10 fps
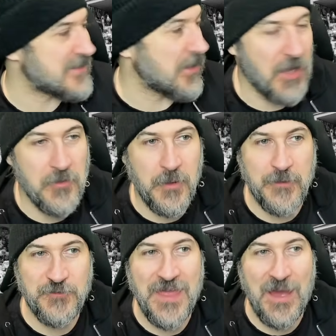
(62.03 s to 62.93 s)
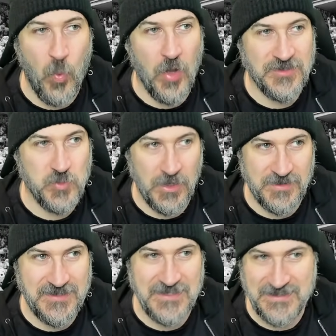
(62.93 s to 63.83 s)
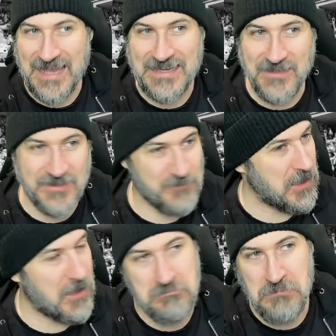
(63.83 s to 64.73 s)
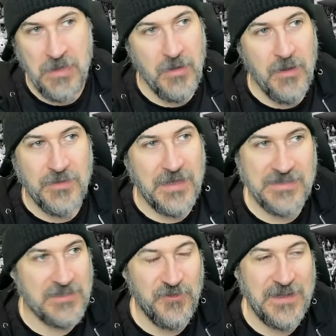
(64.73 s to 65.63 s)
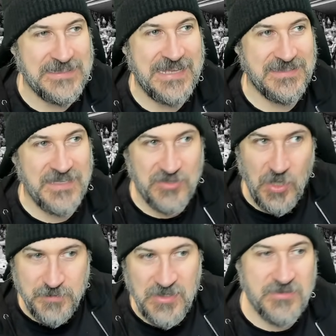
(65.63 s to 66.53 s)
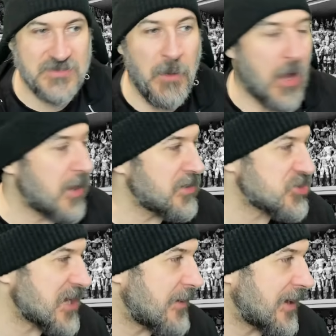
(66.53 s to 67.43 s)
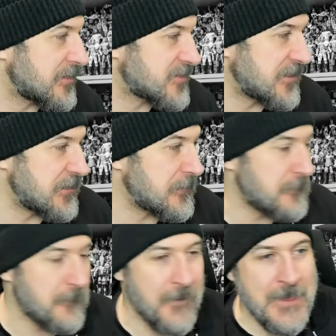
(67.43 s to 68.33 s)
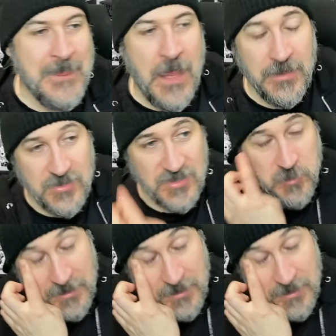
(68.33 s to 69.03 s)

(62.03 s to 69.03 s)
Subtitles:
I don't know if that was what's the status, but they did a fantastic job. So Spartan, shout out to you. And I just wanted